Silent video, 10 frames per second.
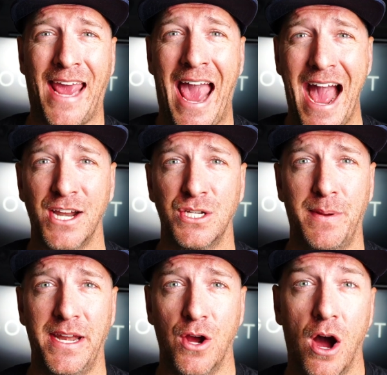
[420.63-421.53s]
cash
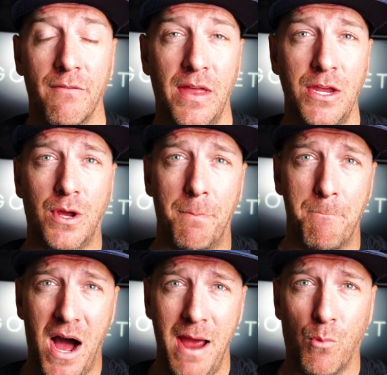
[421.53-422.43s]
spinning off that you can
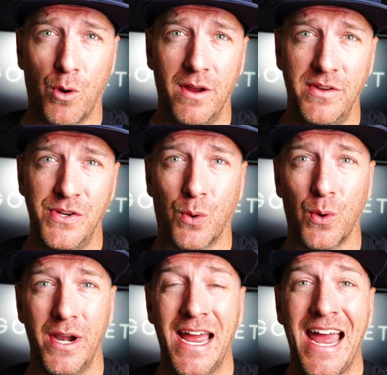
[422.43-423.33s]
buy more
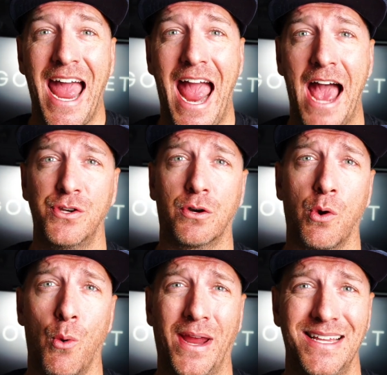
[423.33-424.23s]
inventory as you're
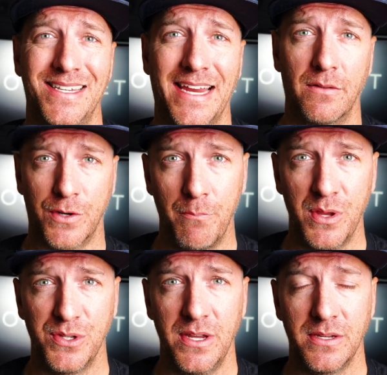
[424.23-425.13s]
growing and scaling your
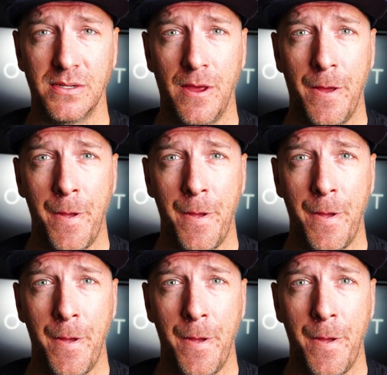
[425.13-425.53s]
business.